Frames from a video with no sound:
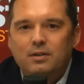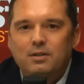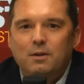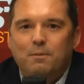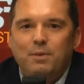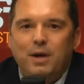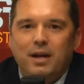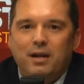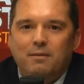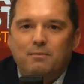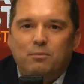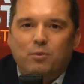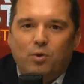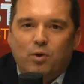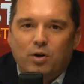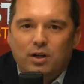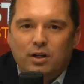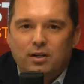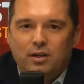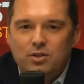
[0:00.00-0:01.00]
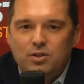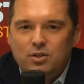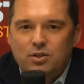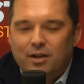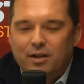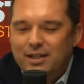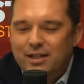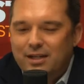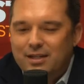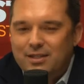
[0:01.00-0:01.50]
to pay a mortgage
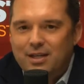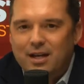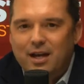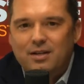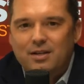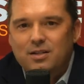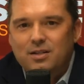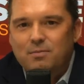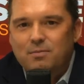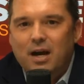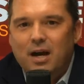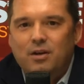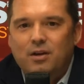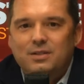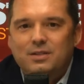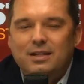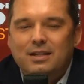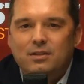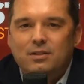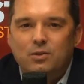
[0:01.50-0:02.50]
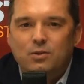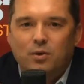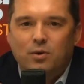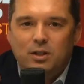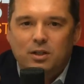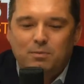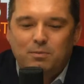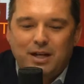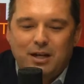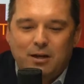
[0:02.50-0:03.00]
on the exact same house than it's
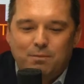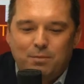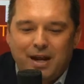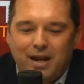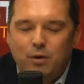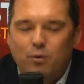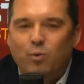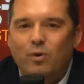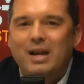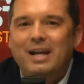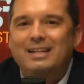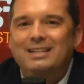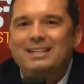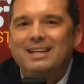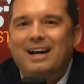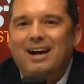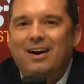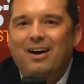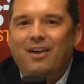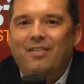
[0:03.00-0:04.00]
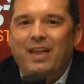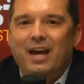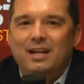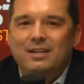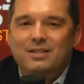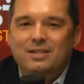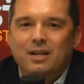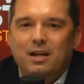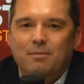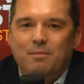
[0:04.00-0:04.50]
going to be to pay rent on
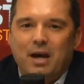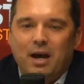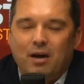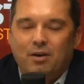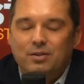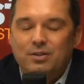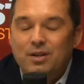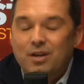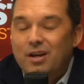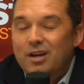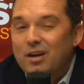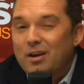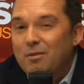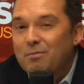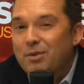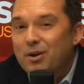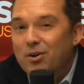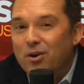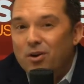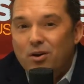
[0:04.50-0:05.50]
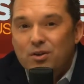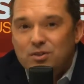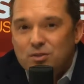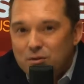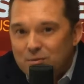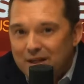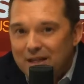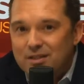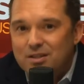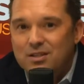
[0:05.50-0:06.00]
that same house. But it
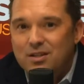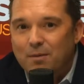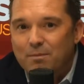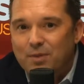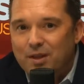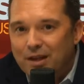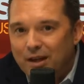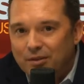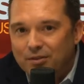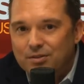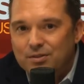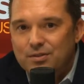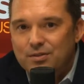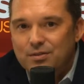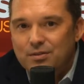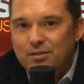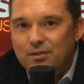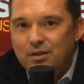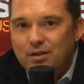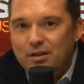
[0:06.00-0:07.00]
also means something else.